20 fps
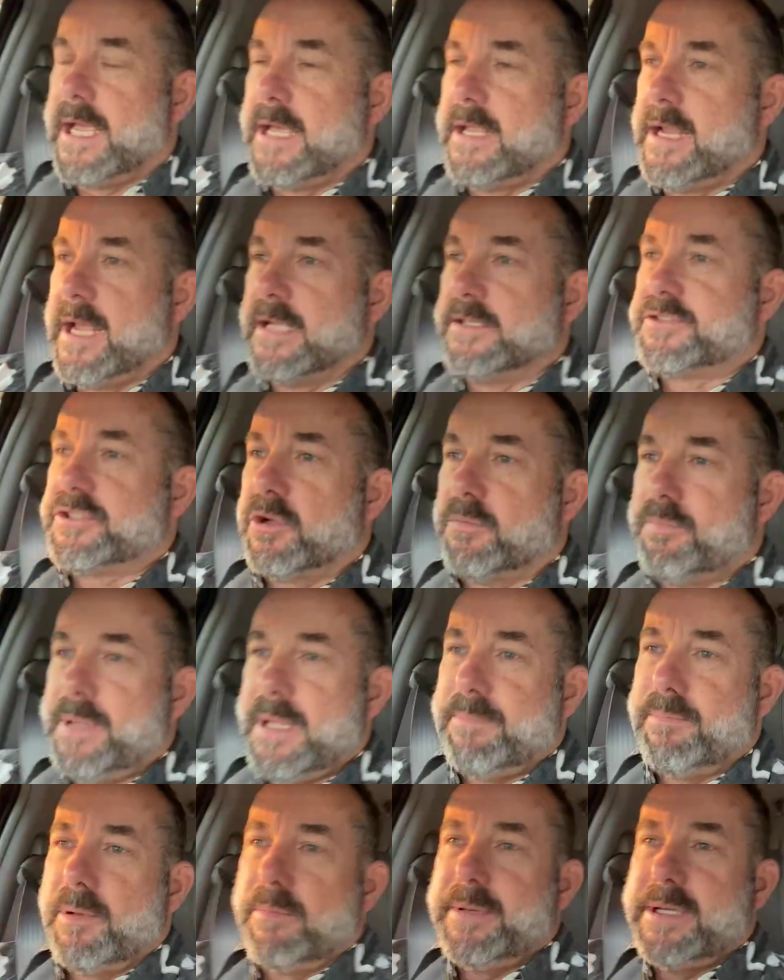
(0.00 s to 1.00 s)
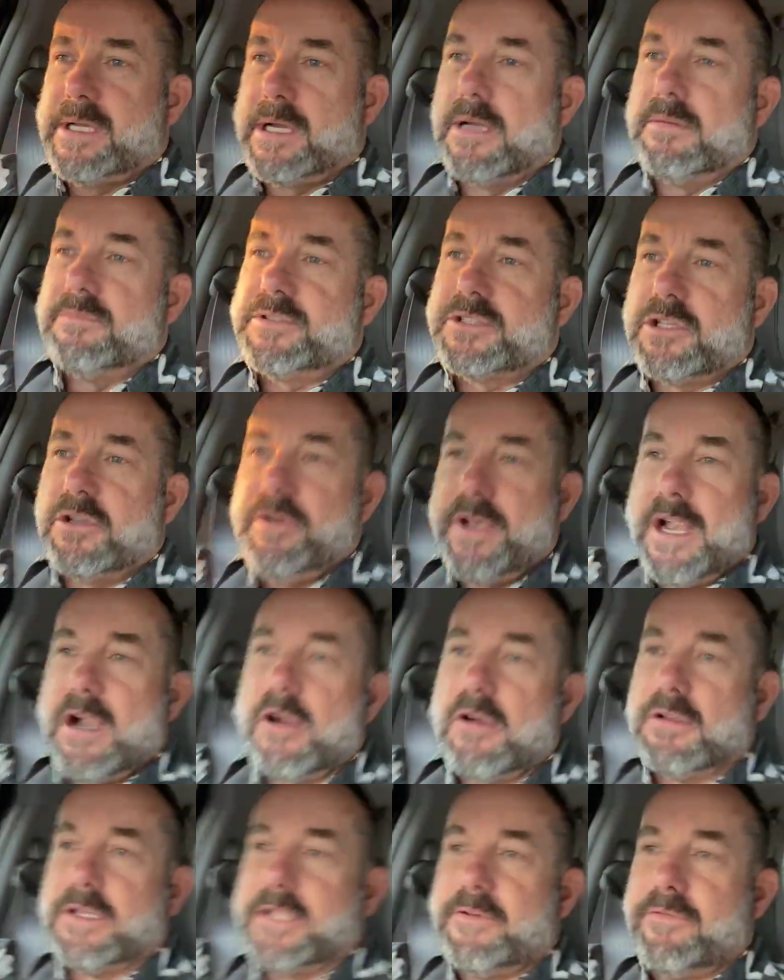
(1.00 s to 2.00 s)
And so people become so
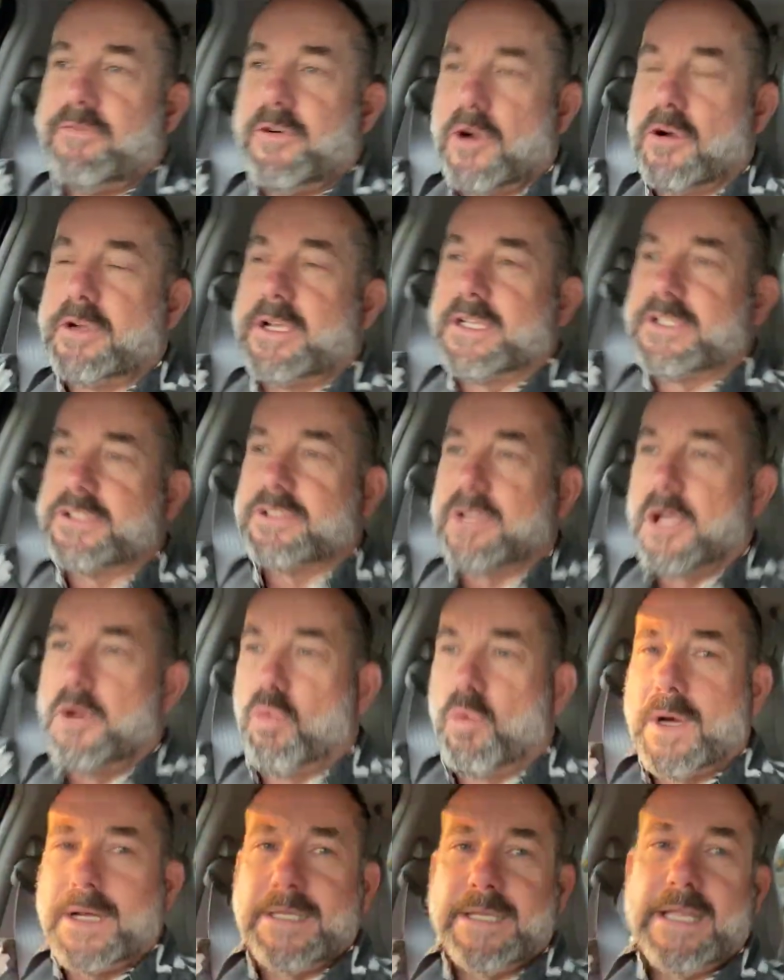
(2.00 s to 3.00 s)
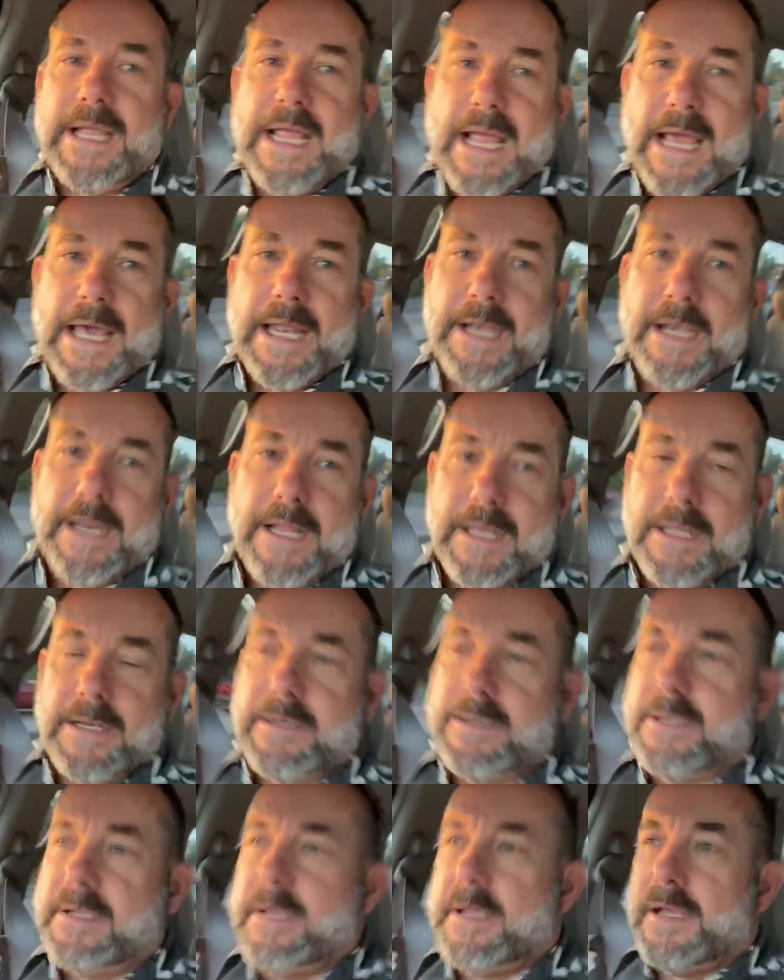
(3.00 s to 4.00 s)
narrowly focused on one candidate